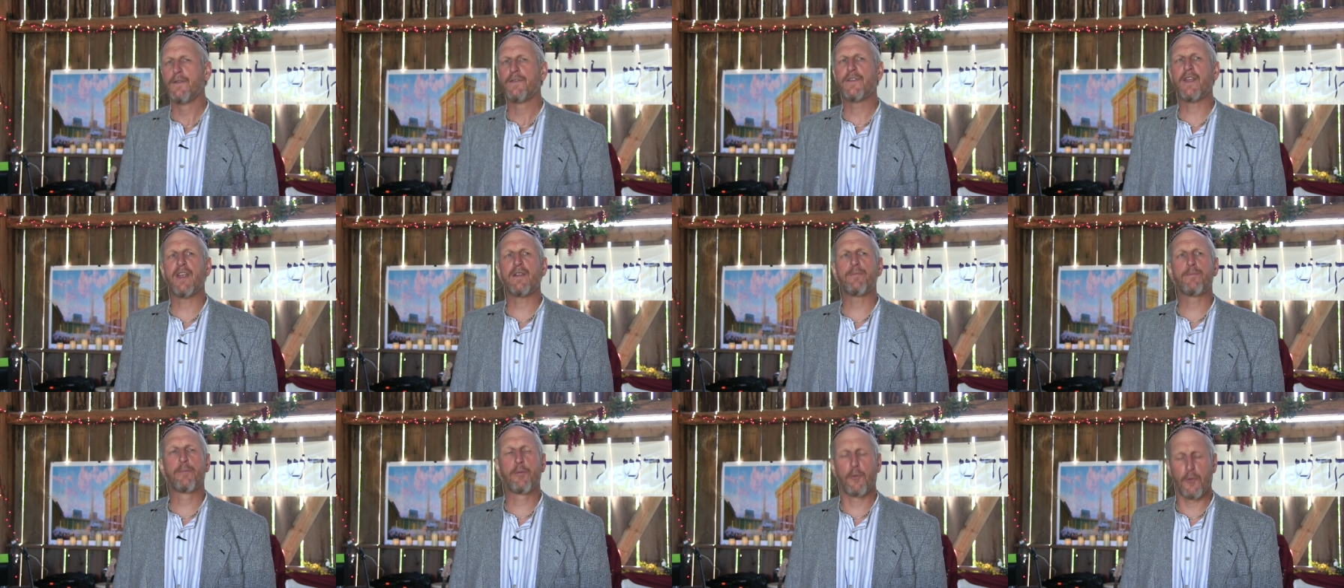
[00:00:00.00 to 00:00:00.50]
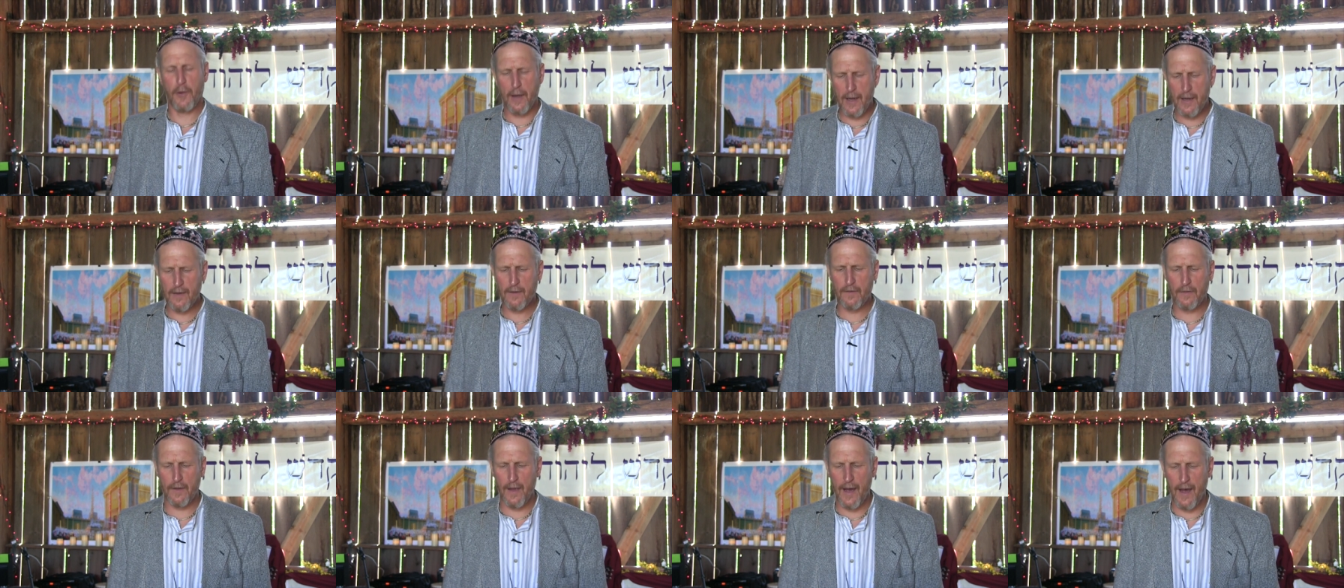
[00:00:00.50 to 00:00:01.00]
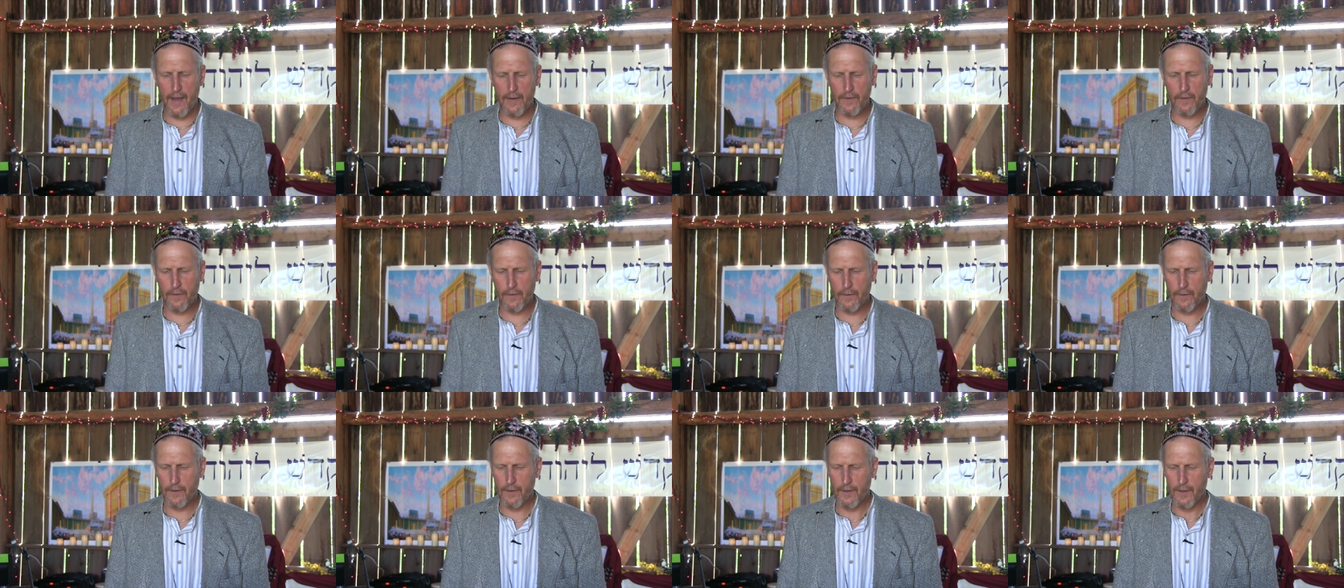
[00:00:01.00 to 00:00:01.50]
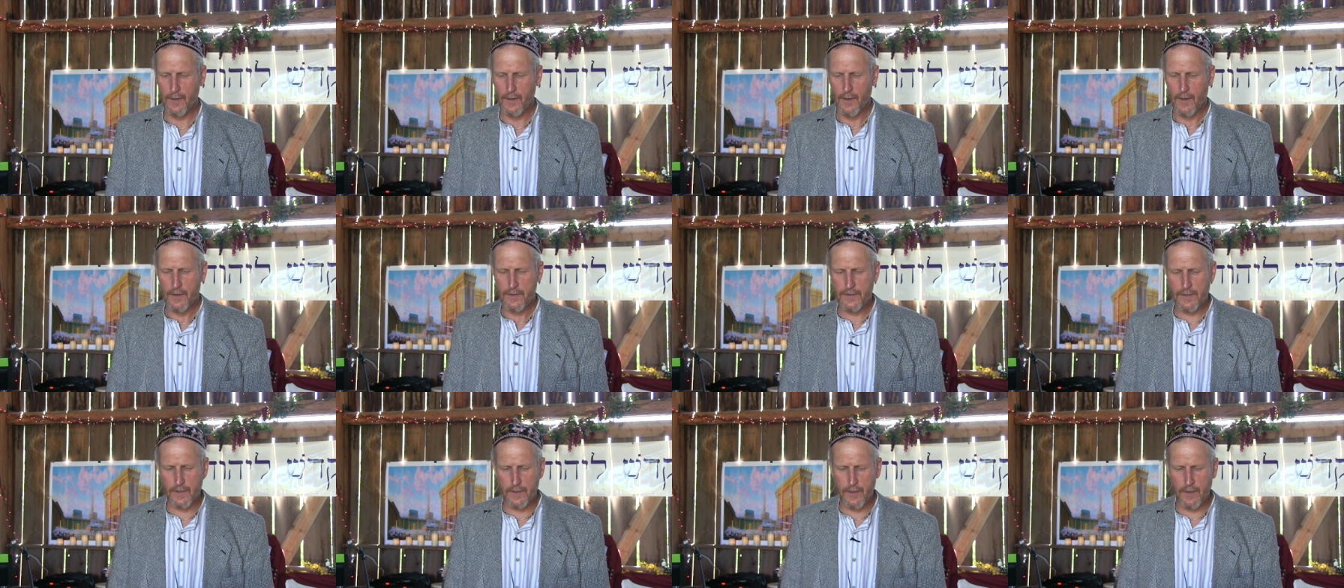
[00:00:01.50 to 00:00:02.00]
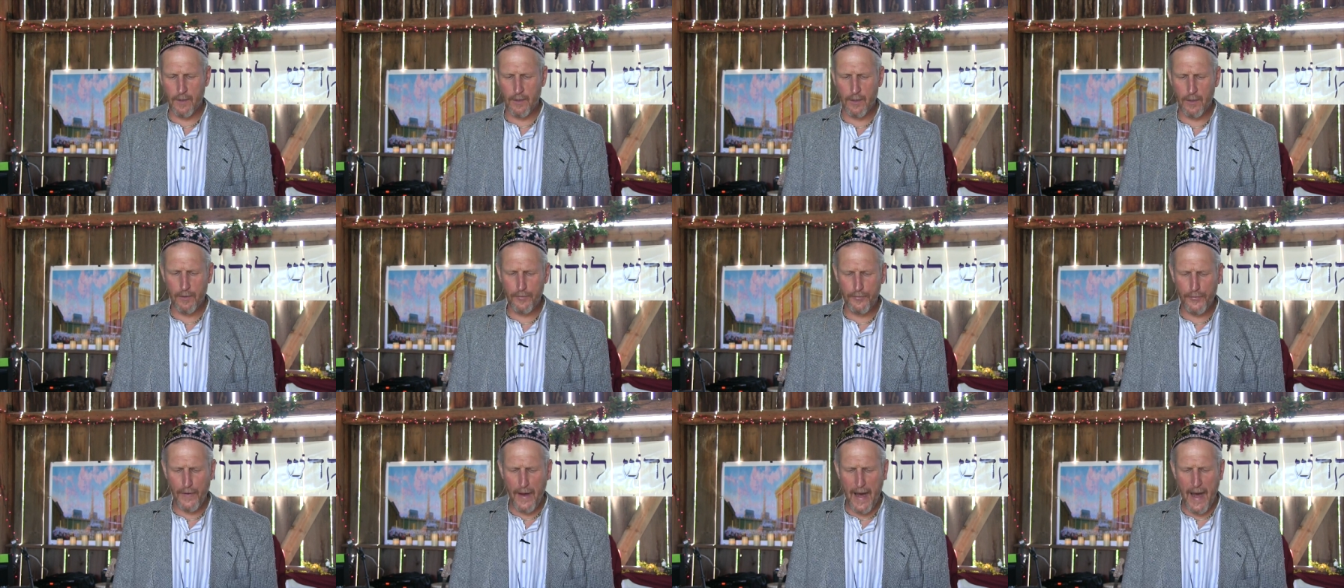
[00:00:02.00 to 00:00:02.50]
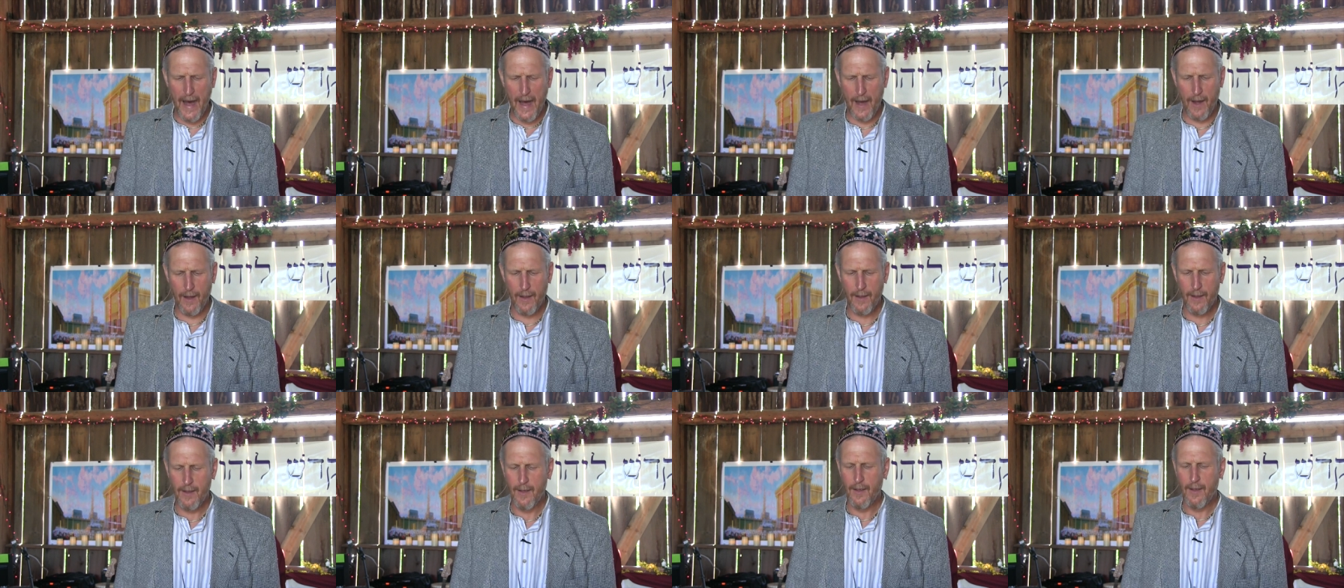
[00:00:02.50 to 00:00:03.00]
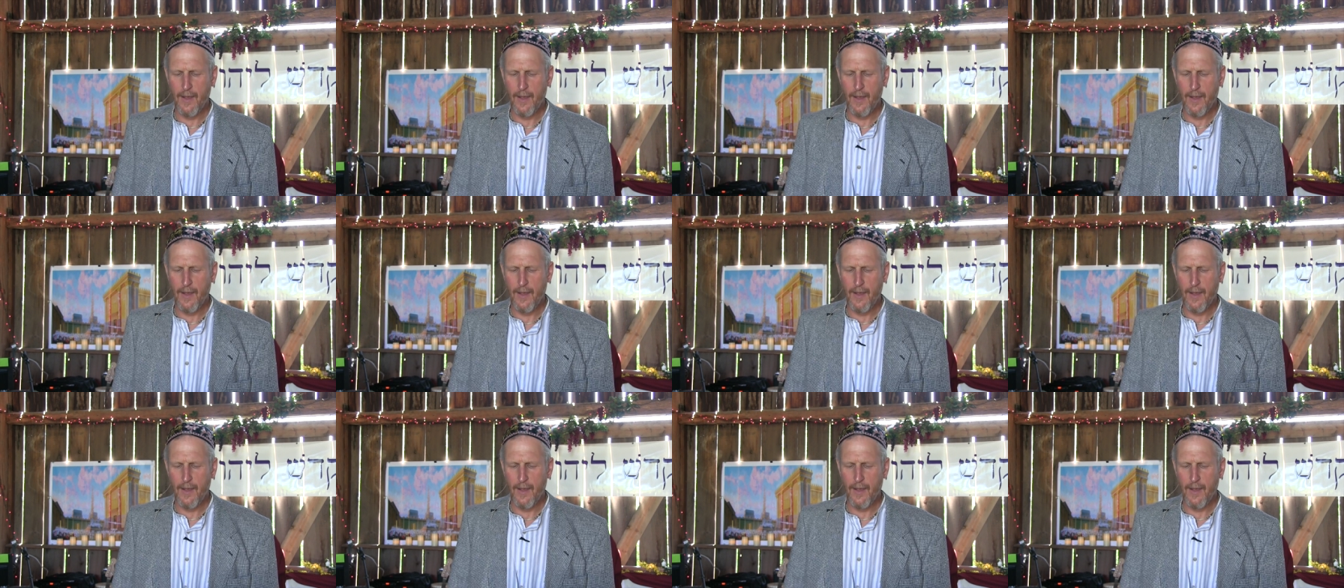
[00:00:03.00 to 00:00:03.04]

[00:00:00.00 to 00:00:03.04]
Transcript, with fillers: that brings us to Yehovah.